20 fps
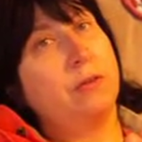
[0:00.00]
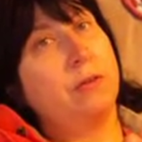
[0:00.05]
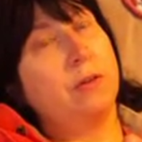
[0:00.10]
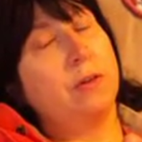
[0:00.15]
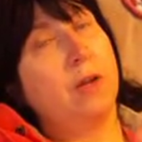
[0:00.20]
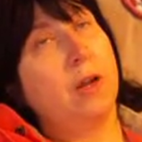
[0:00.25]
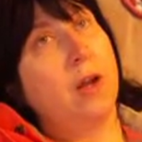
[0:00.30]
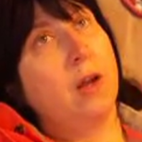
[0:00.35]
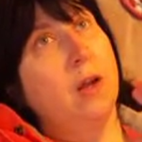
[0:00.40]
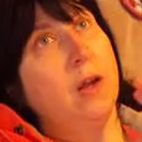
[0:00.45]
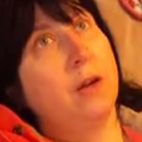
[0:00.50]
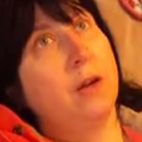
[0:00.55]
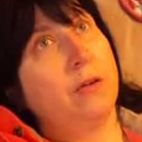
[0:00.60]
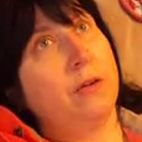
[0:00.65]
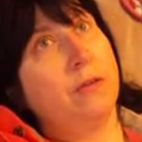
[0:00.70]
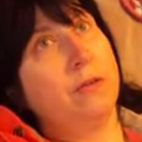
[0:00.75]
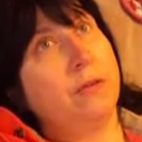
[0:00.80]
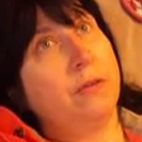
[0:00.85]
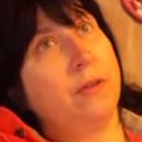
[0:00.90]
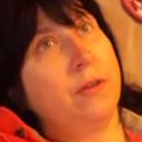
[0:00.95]
Don't
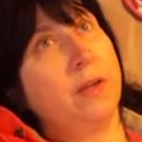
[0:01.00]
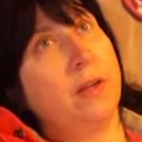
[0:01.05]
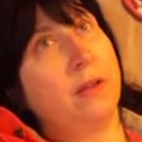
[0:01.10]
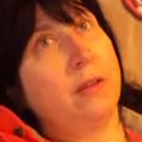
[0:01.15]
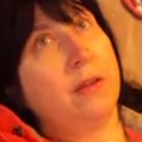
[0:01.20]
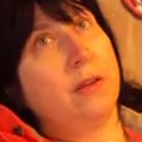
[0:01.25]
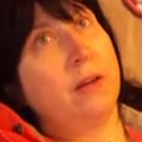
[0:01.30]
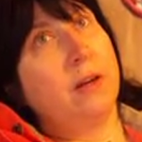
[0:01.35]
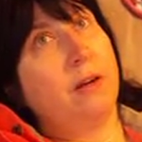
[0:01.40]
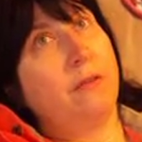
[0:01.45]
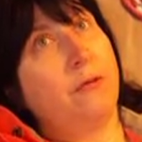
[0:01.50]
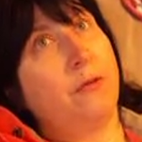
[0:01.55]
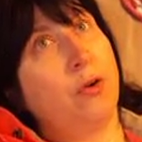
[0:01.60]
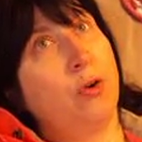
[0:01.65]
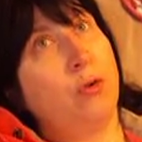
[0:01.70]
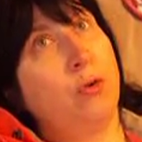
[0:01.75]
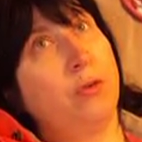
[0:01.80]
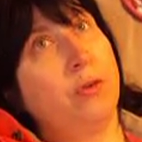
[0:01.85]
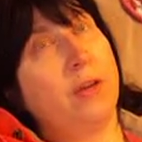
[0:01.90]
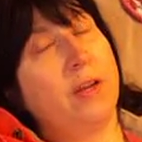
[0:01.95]
don't think that I've
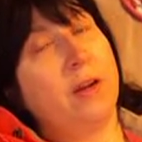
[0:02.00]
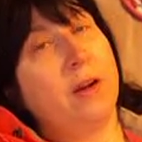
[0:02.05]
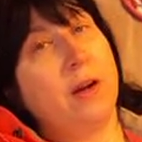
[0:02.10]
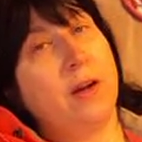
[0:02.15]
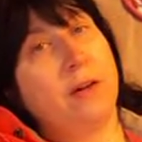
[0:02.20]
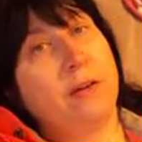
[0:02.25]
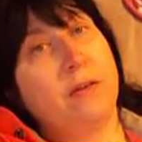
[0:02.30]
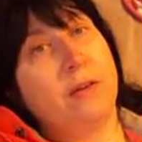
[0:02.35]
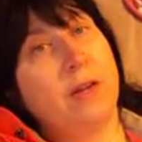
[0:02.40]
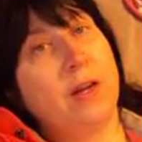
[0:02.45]
totally gotten